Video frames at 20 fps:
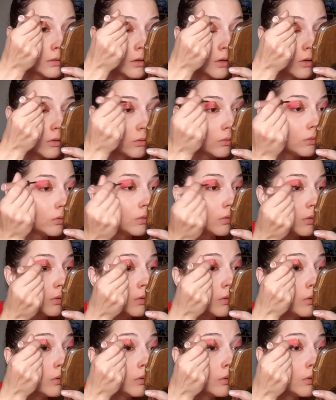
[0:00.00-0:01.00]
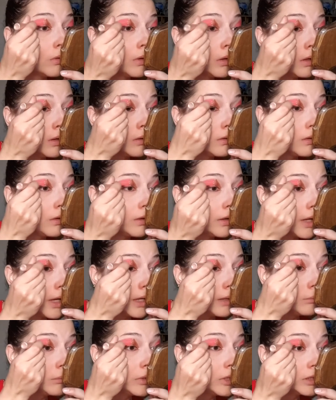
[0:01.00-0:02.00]
So there
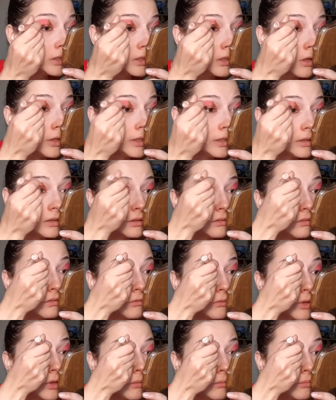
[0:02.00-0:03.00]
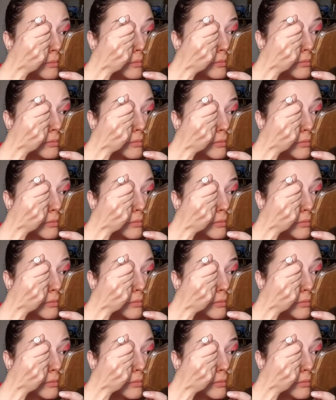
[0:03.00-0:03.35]
can be a slight, well,